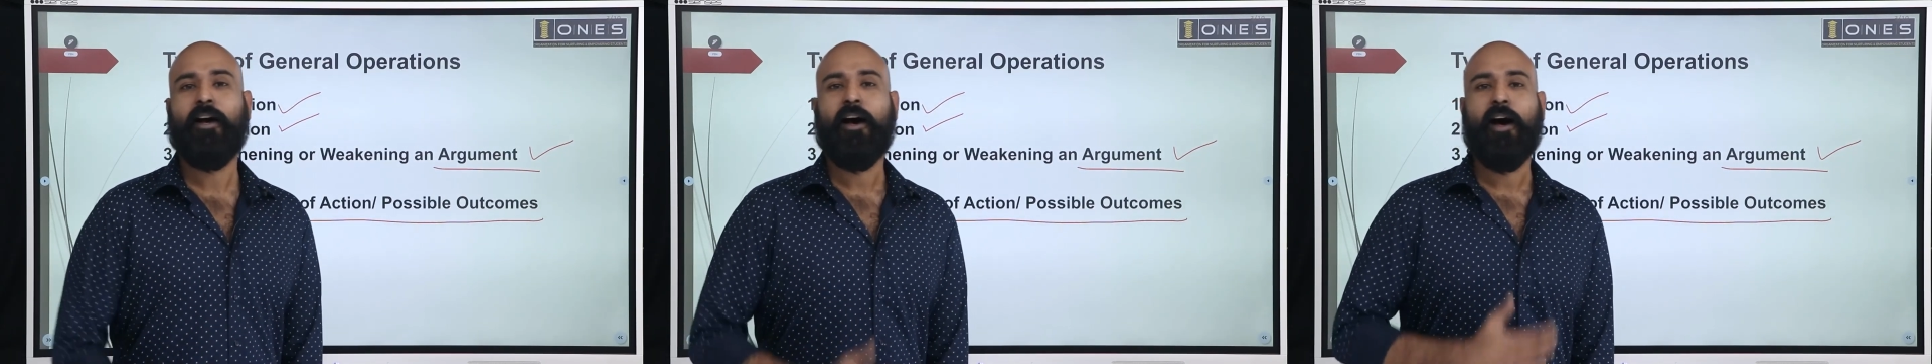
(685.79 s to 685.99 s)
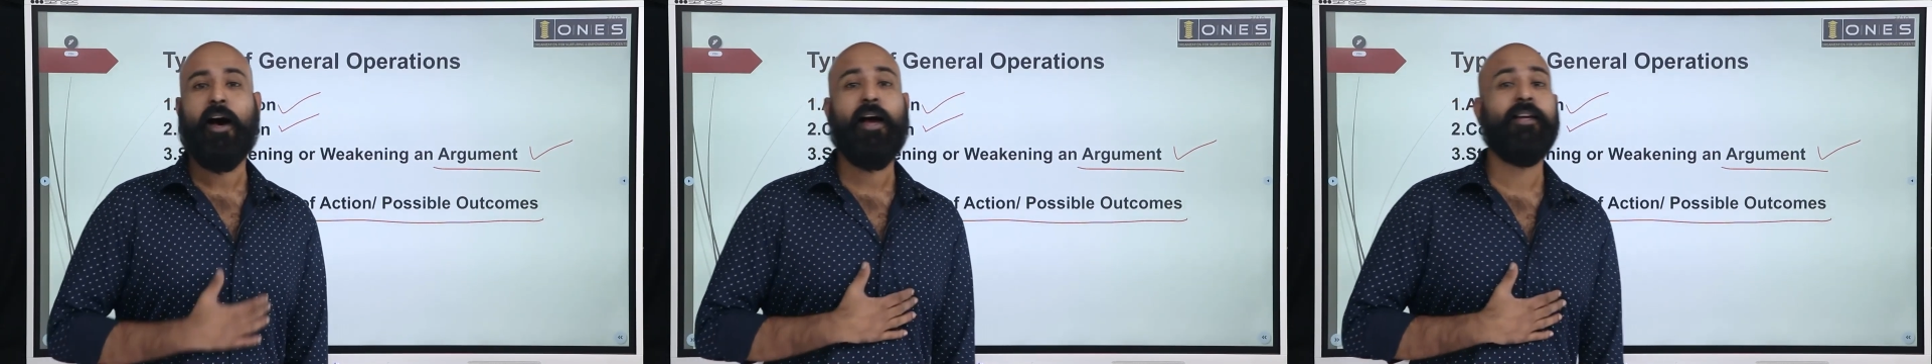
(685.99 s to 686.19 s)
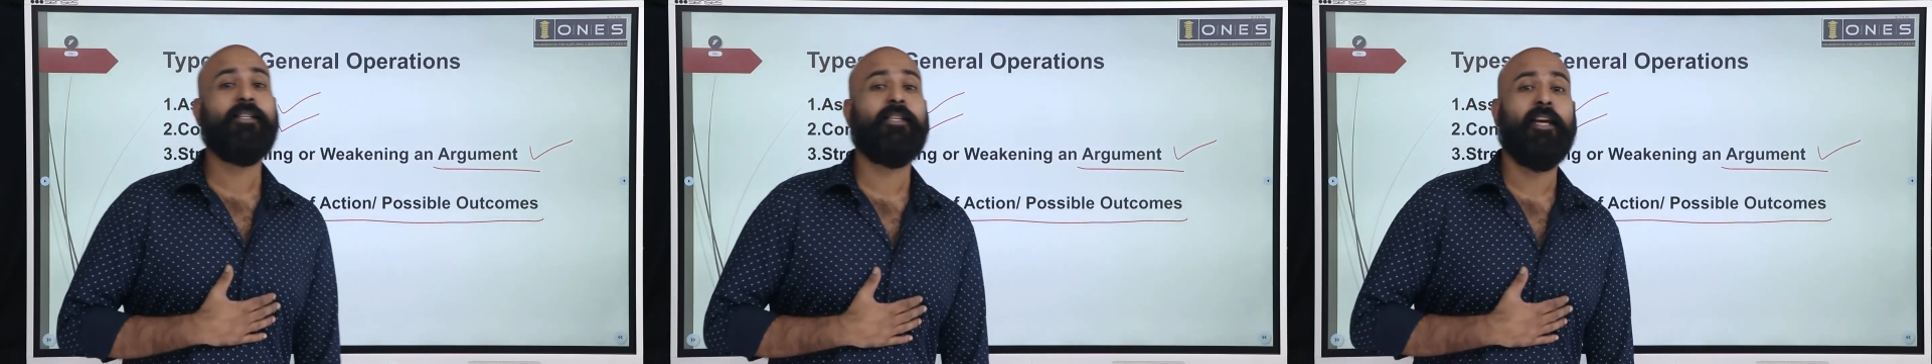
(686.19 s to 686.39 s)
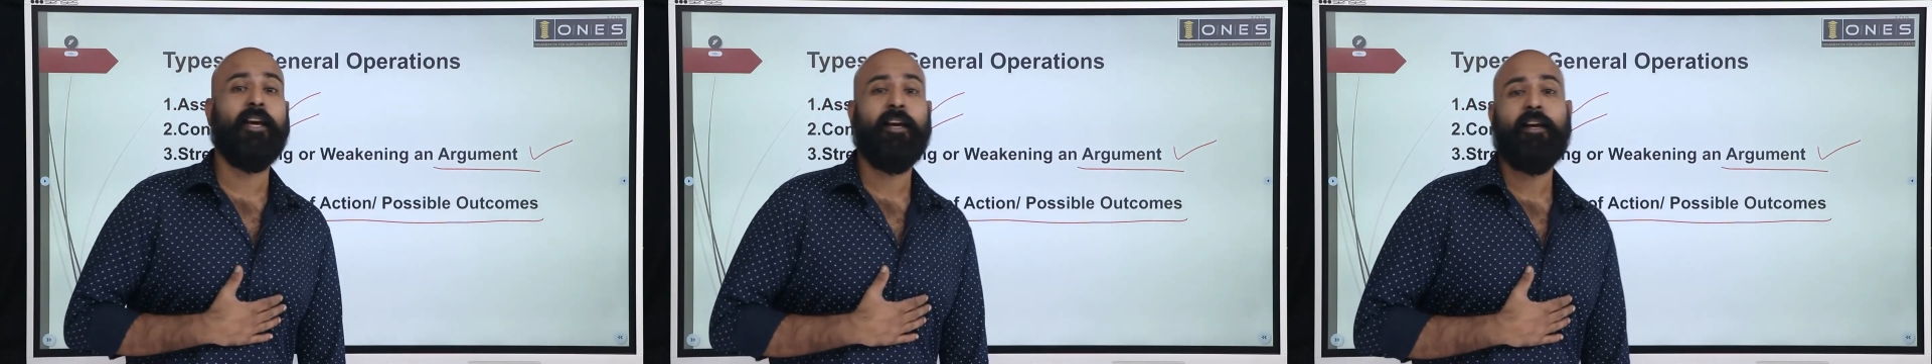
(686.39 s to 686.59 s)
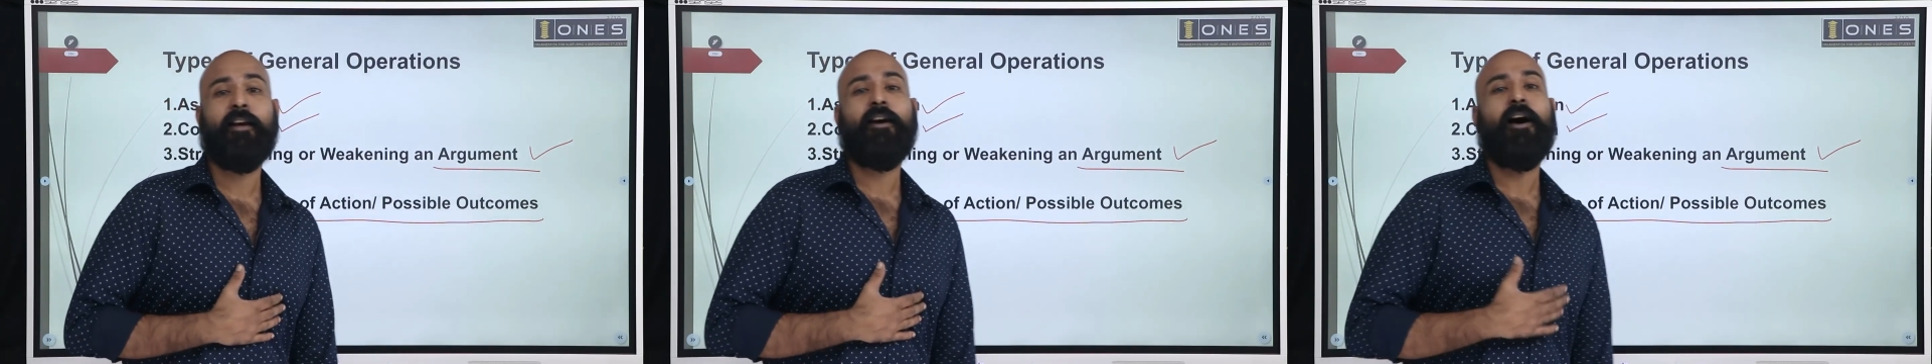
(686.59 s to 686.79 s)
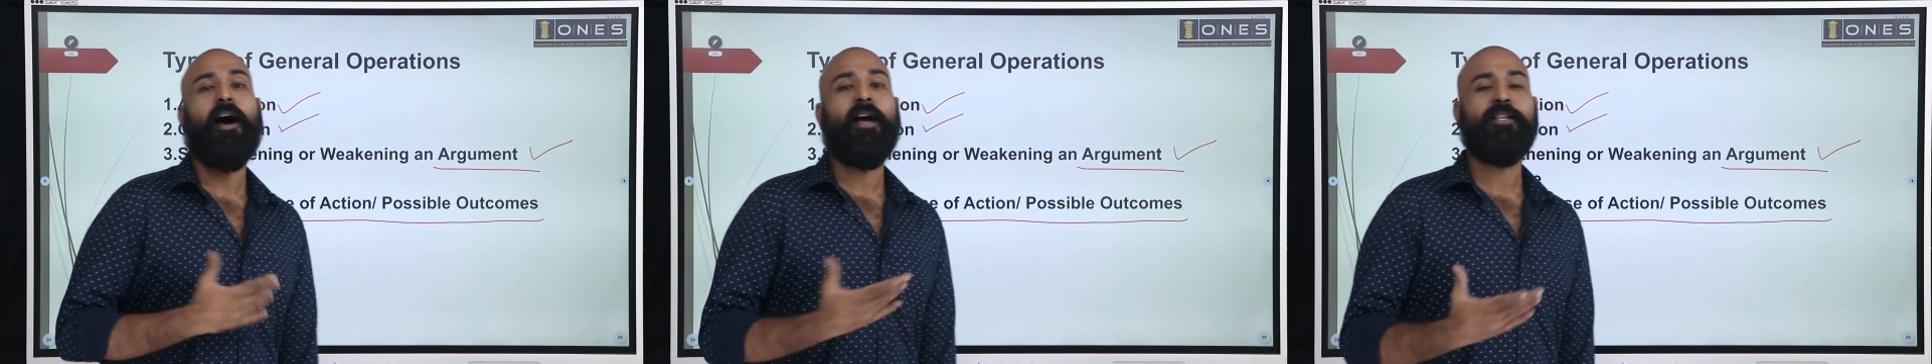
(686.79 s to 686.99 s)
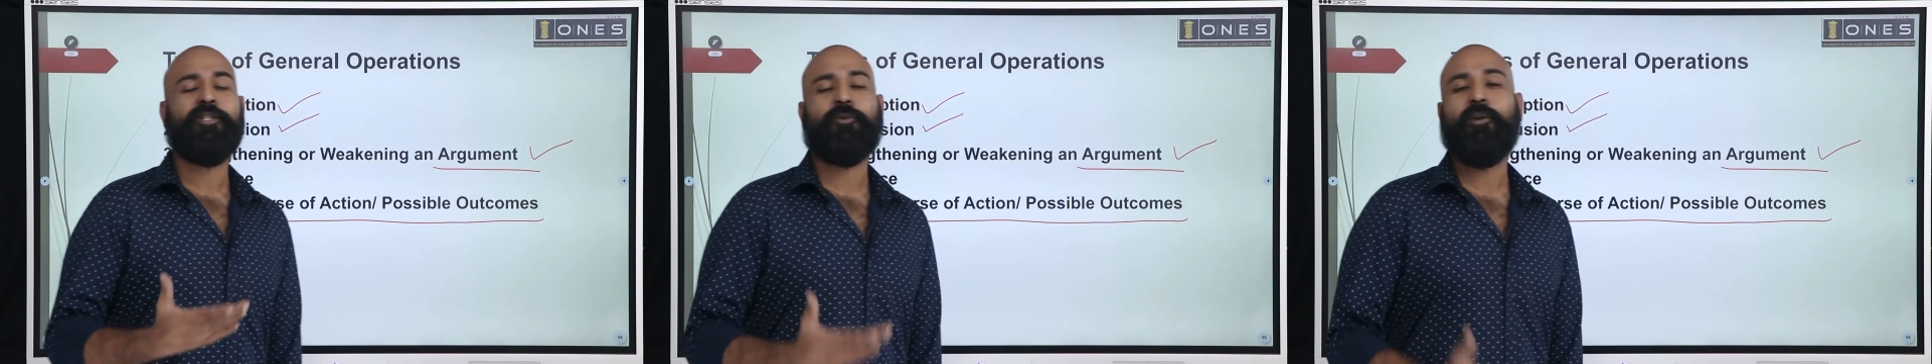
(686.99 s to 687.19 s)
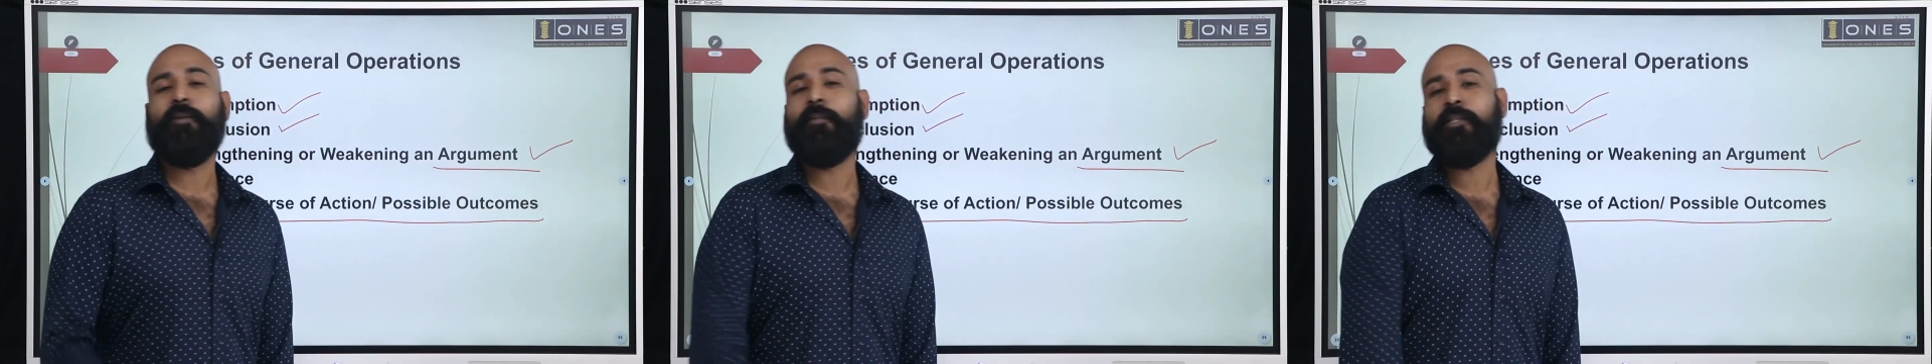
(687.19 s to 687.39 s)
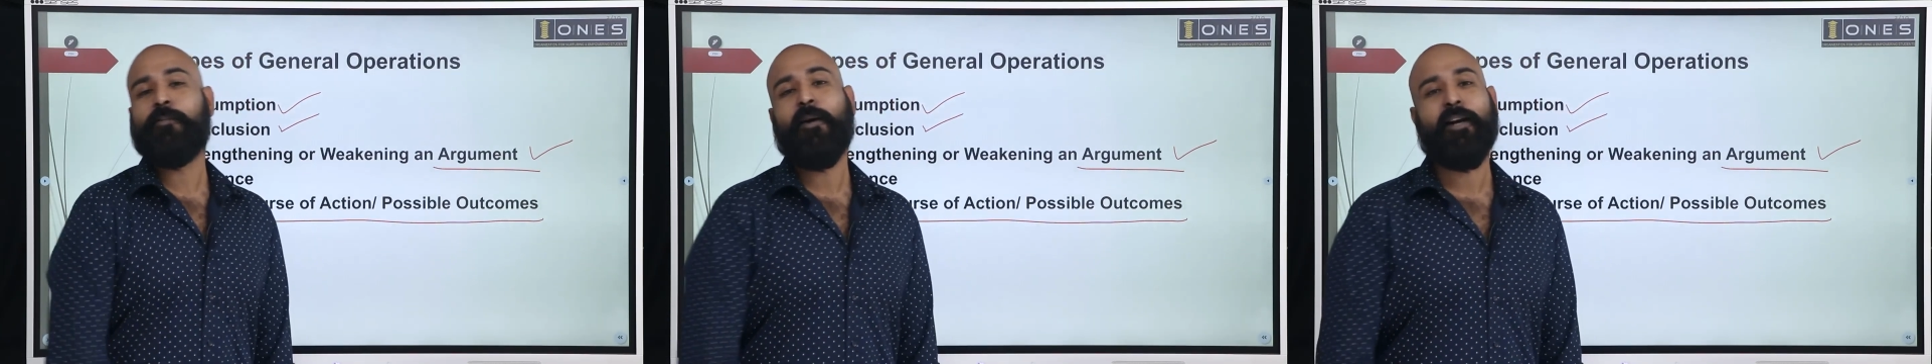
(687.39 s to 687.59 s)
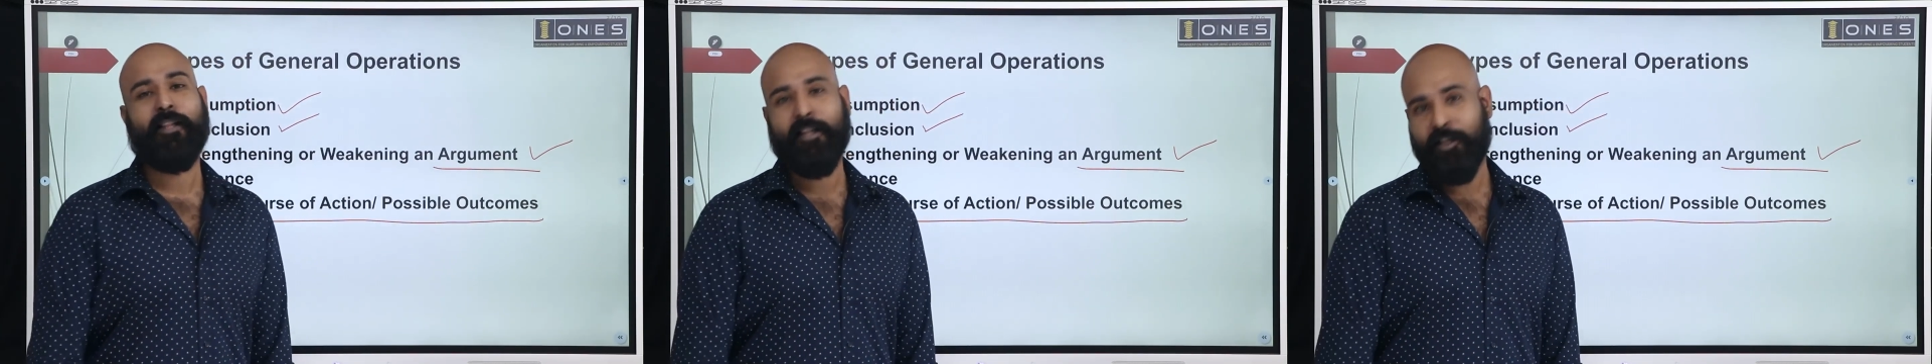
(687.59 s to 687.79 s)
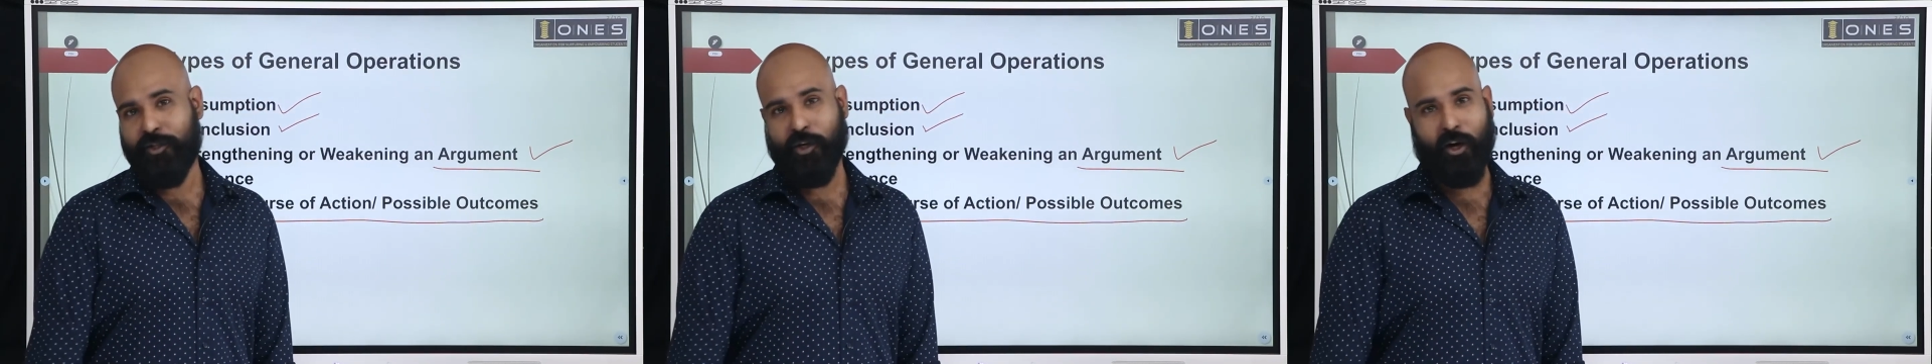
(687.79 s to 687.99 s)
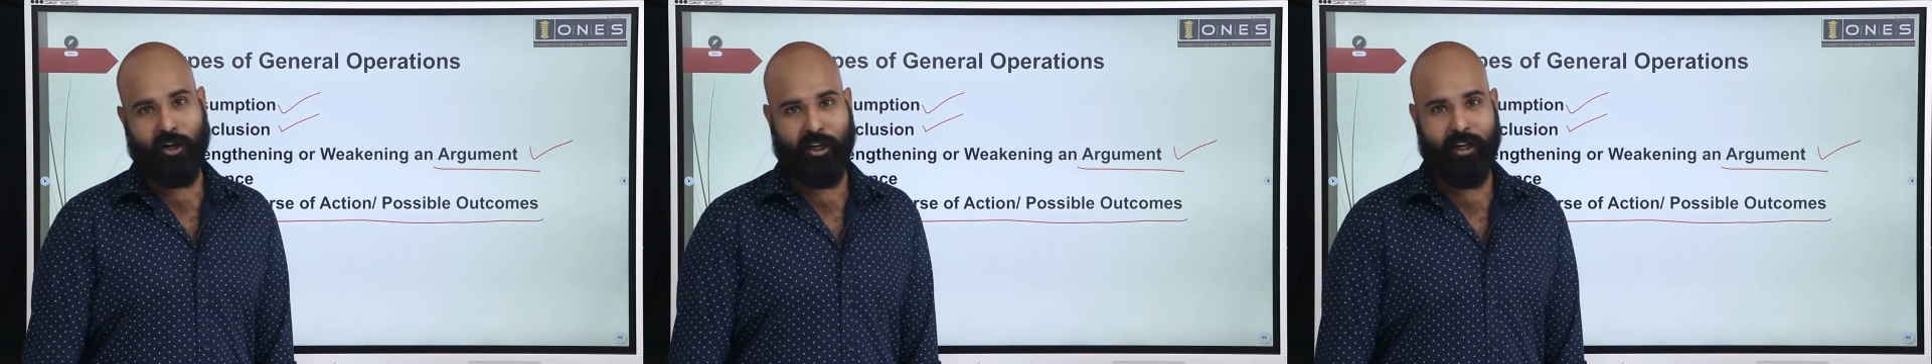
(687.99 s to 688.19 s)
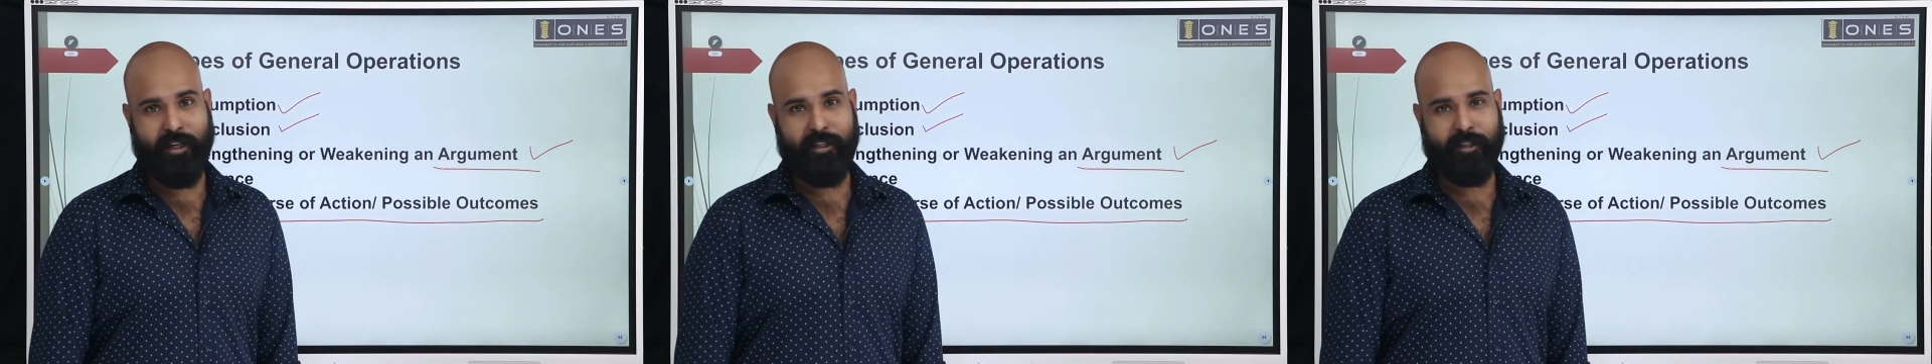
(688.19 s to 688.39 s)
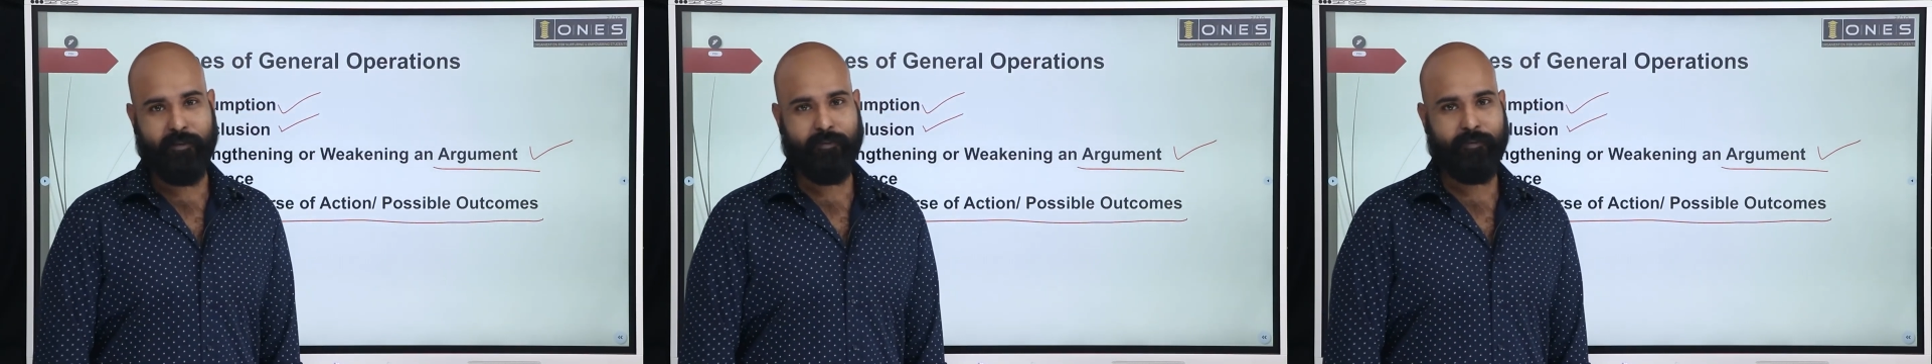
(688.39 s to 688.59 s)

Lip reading: I say ice cream is better than chocolate,